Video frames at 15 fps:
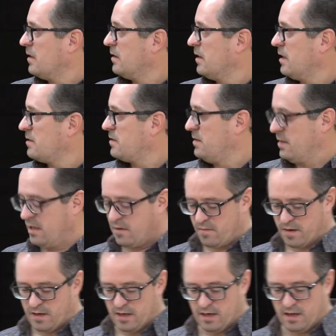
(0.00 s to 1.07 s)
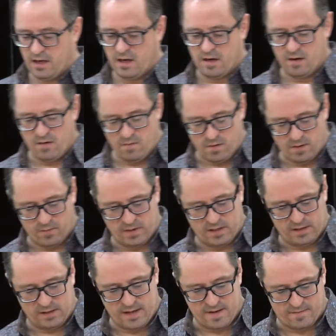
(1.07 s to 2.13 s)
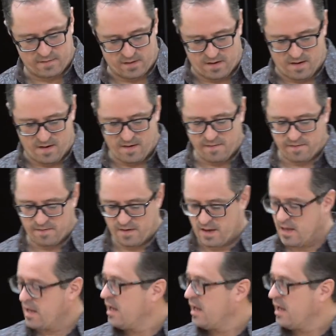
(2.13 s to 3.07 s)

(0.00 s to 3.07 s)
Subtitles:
let's dig right in here where we left off